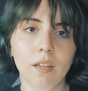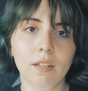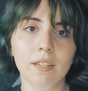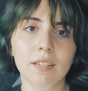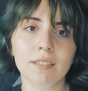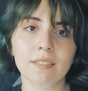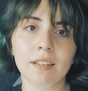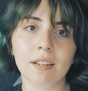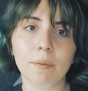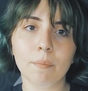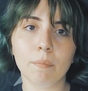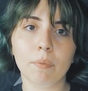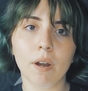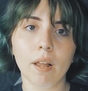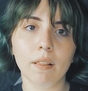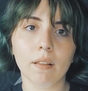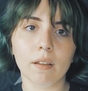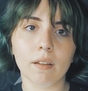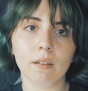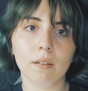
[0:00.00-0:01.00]
Tis an
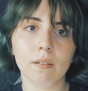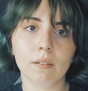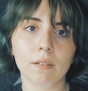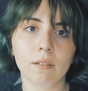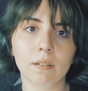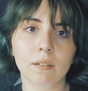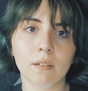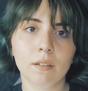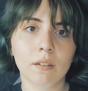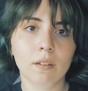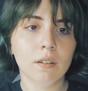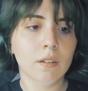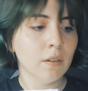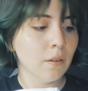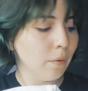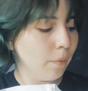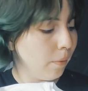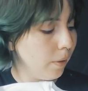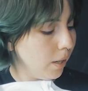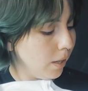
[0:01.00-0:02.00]
umbrella
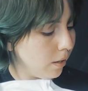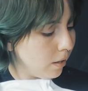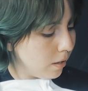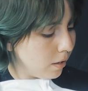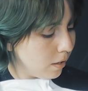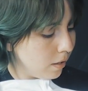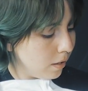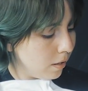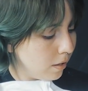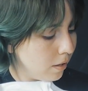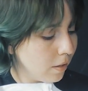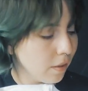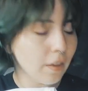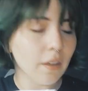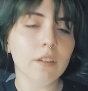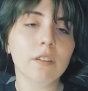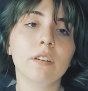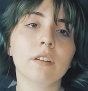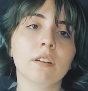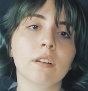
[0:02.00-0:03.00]
with
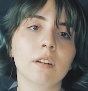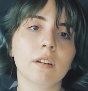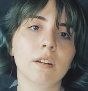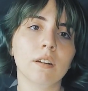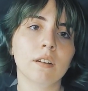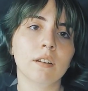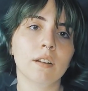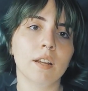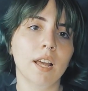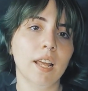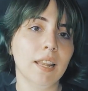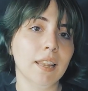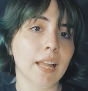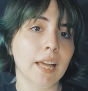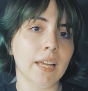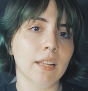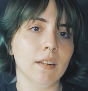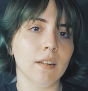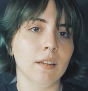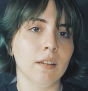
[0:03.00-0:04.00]
thunder
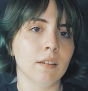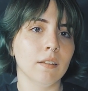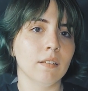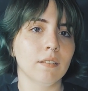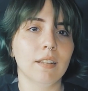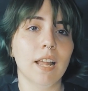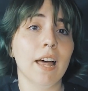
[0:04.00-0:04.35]
and lightning.